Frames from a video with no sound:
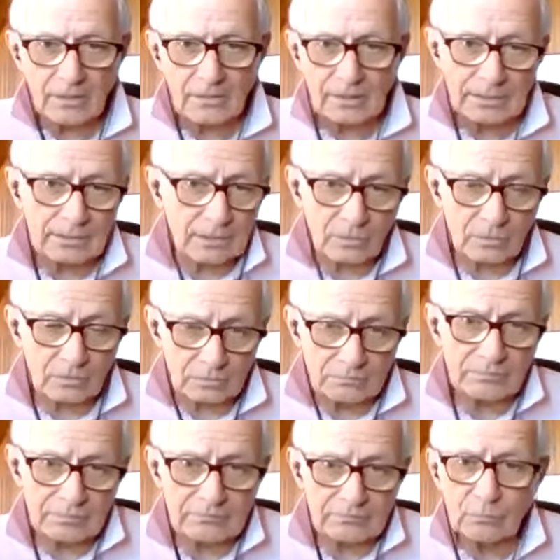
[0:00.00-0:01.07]
the, you know,
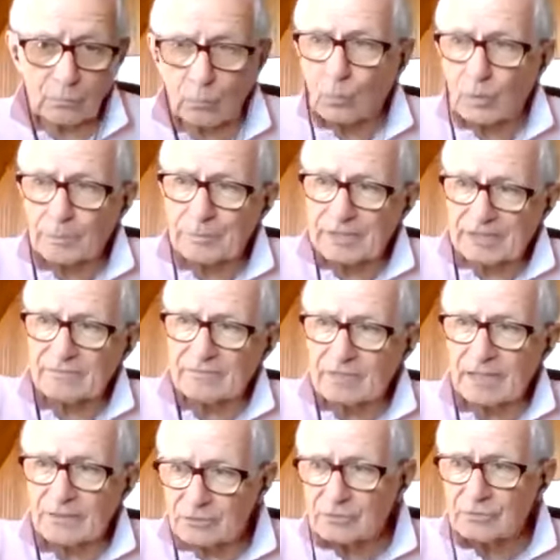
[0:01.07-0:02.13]
we're pretty,
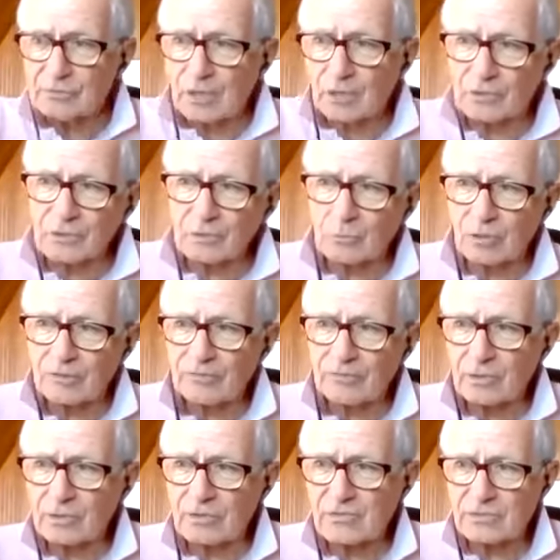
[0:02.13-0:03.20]
as you know, you're more
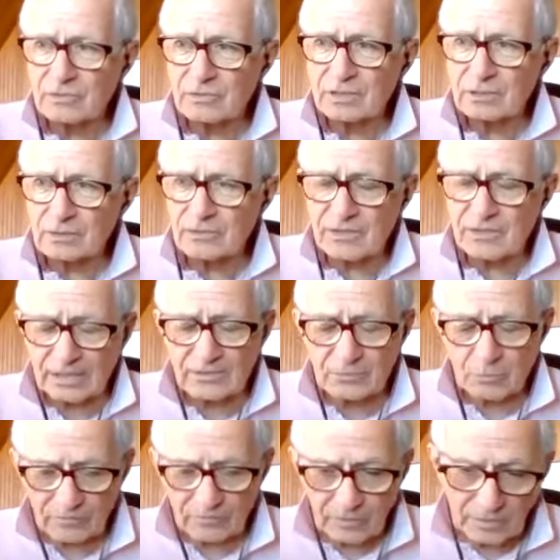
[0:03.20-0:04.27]
focused, the center's
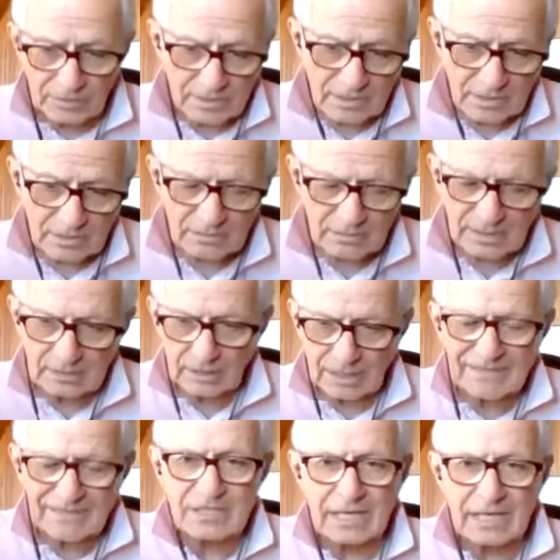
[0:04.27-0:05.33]
more focused in
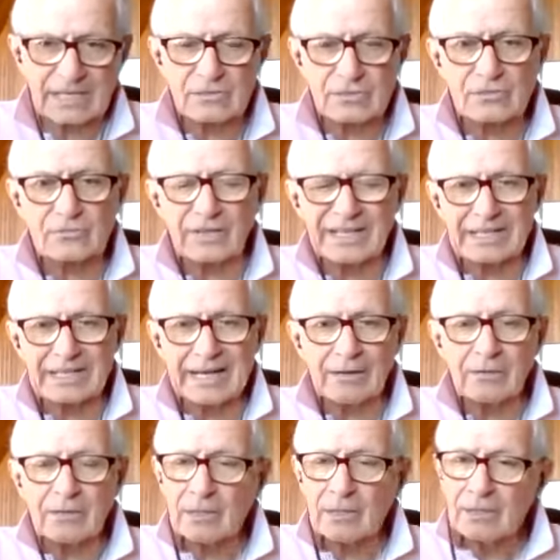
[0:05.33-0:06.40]
life sciences right
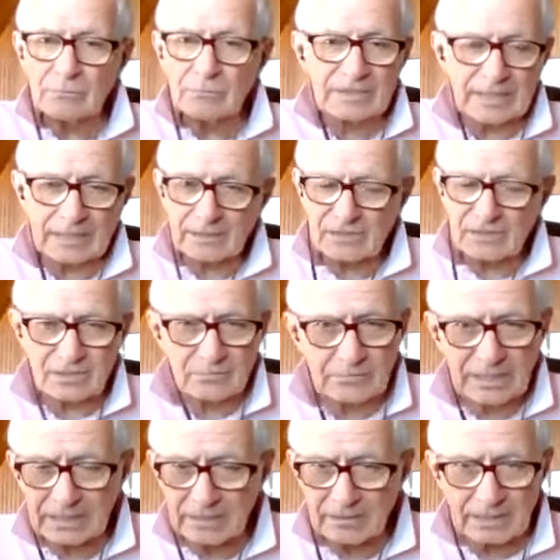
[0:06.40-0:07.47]
now, but that doesn't
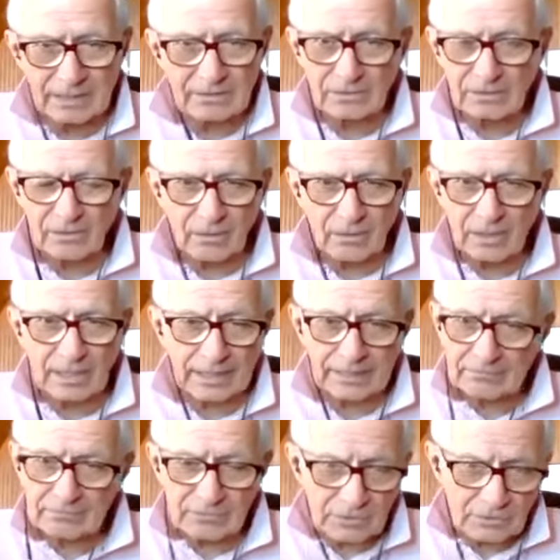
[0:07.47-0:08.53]
mean that there are,
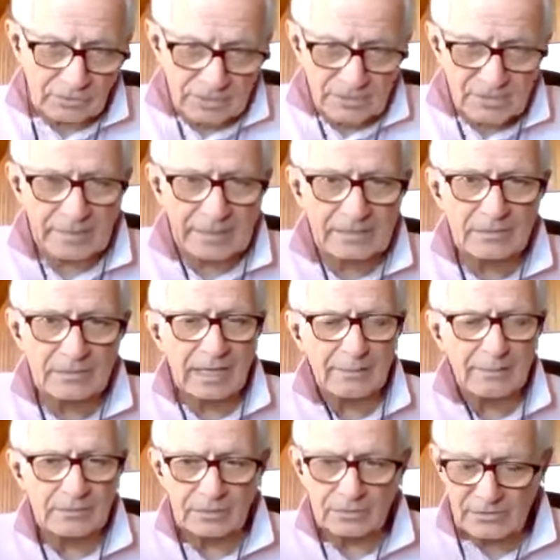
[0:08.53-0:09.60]
and you did spend
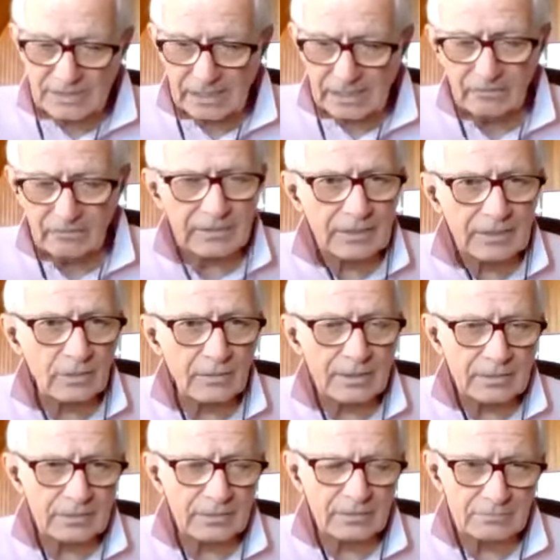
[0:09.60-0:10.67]
time yourself, you know, in
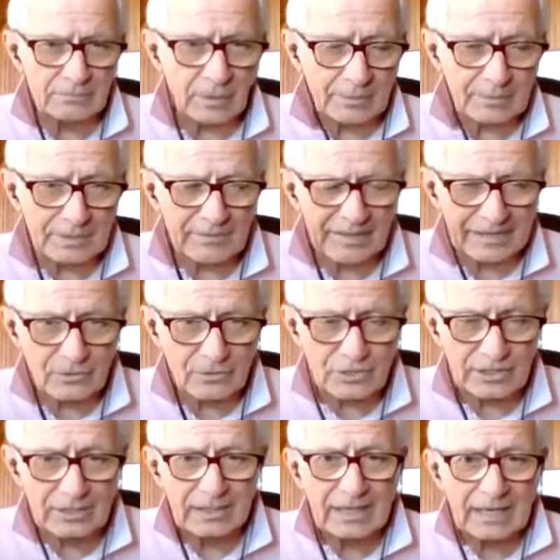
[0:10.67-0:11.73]
the Department of
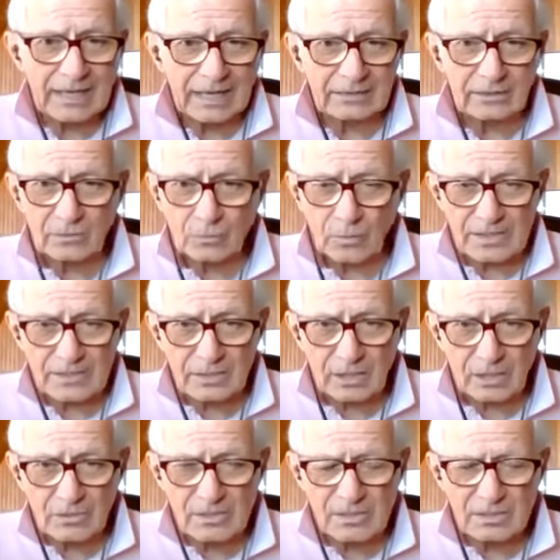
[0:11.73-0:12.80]
Energy out on the West
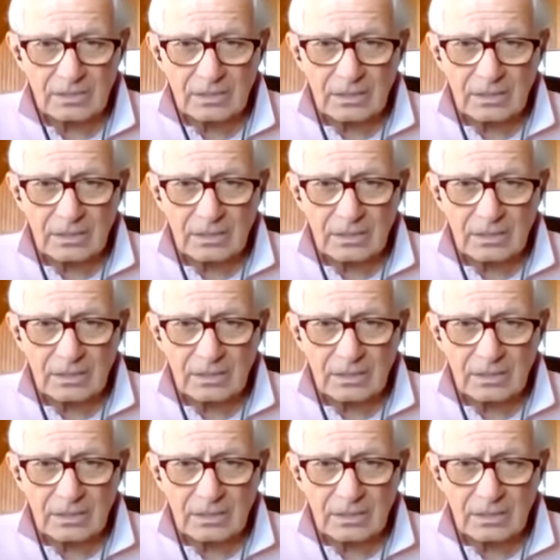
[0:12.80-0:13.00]
Coast